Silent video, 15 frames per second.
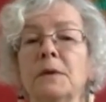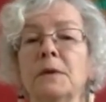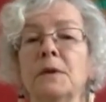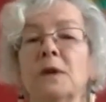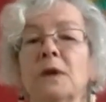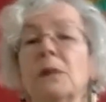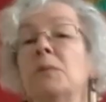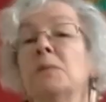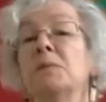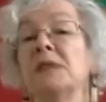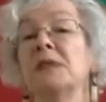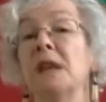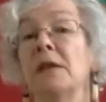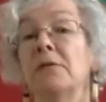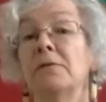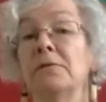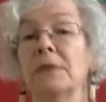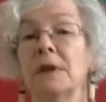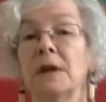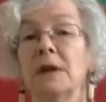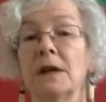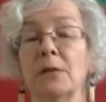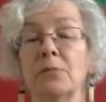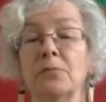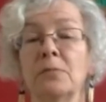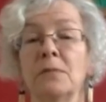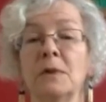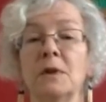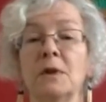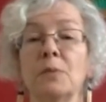keep them safe.
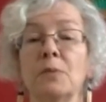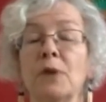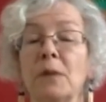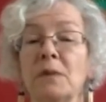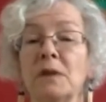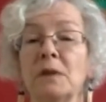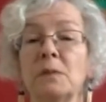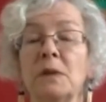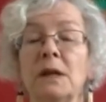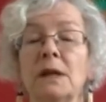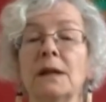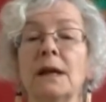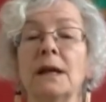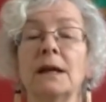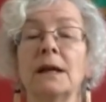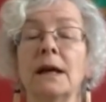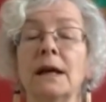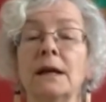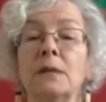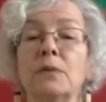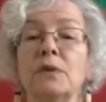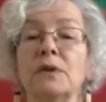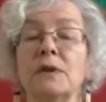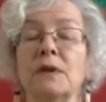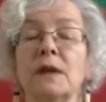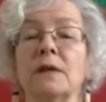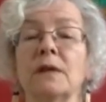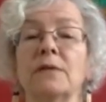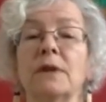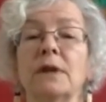The premise being that
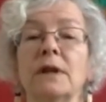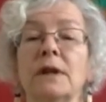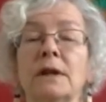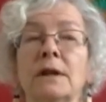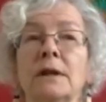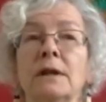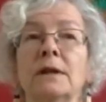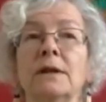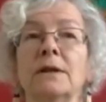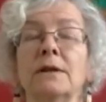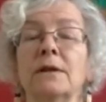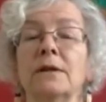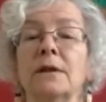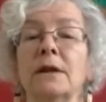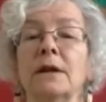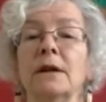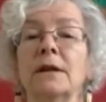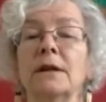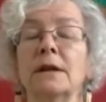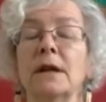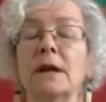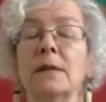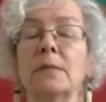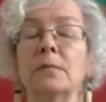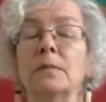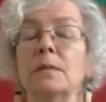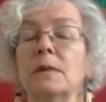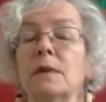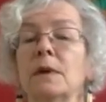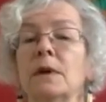90% of our time,
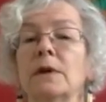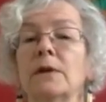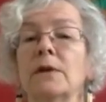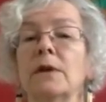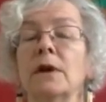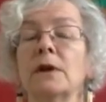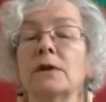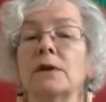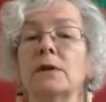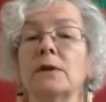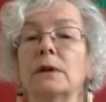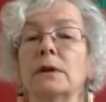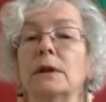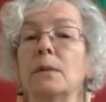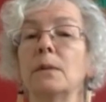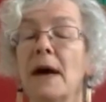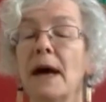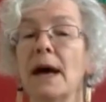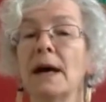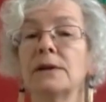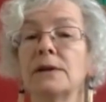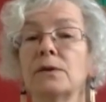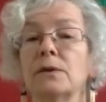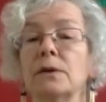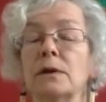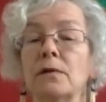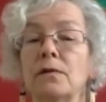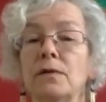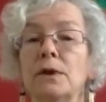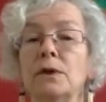our thoughts are in the past or in the
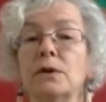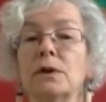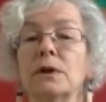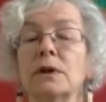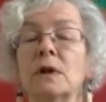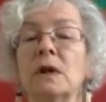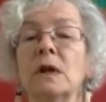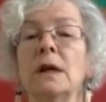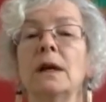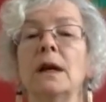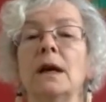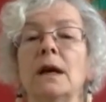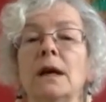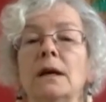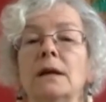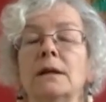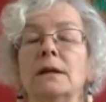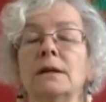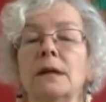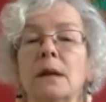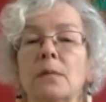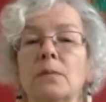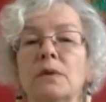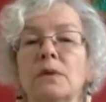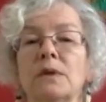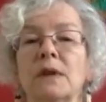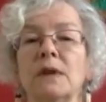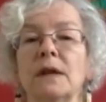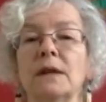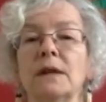future, and
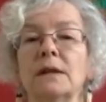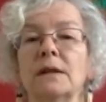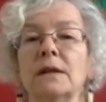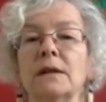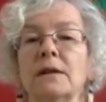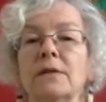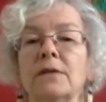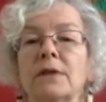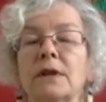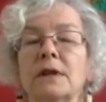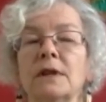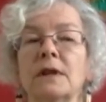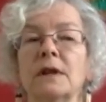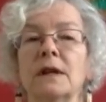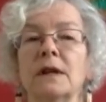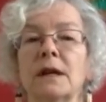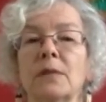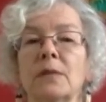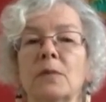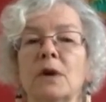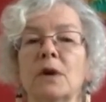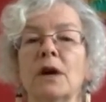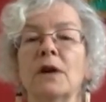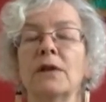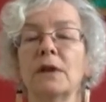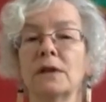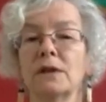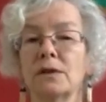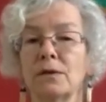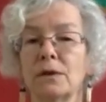10% of our time, our
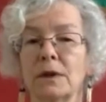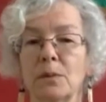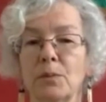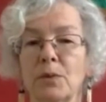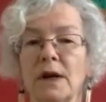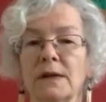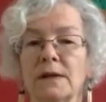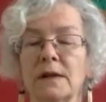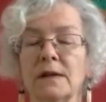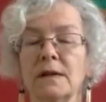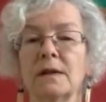thoughts are in the present.